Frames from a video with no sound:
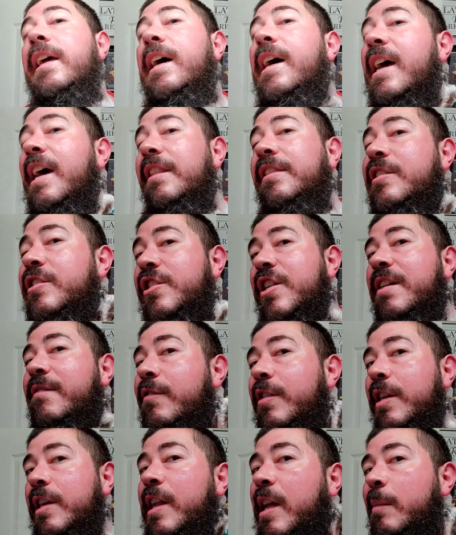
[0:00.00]
I had the shave
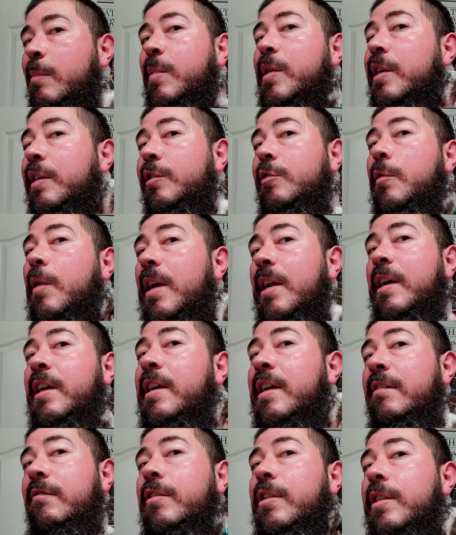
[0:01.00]
of the day picks ready and
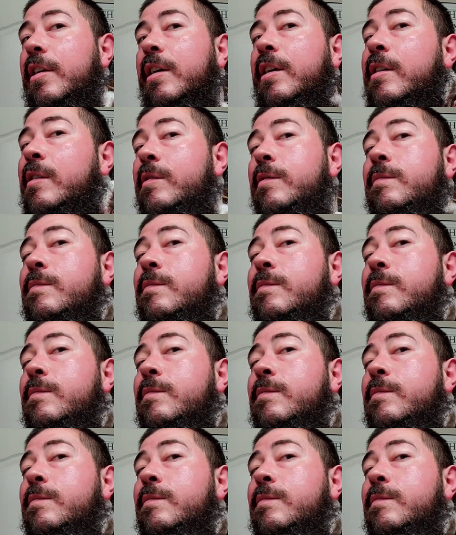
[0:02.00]
everything.